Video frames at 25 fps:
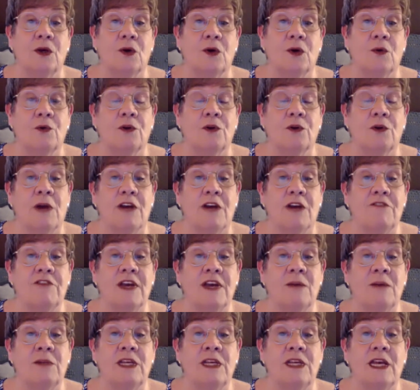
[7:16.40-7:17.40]
where my
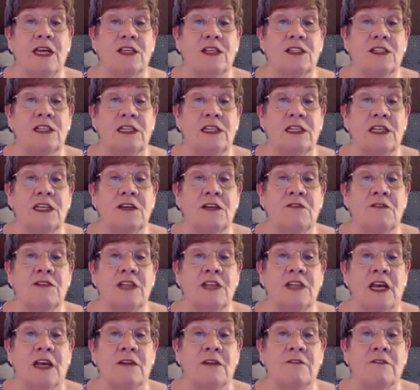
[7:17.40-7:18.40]
family has lived
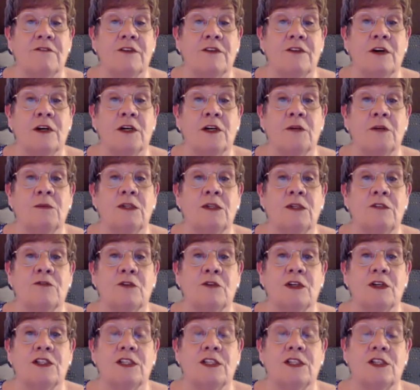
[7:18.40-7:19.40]
and farmed for
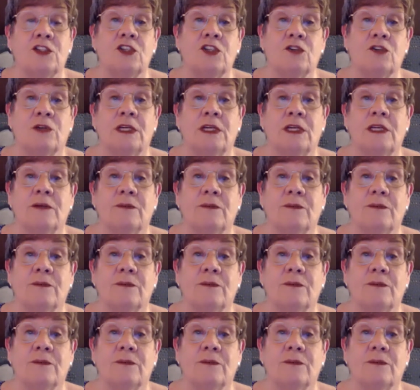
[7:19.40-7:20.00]
a century.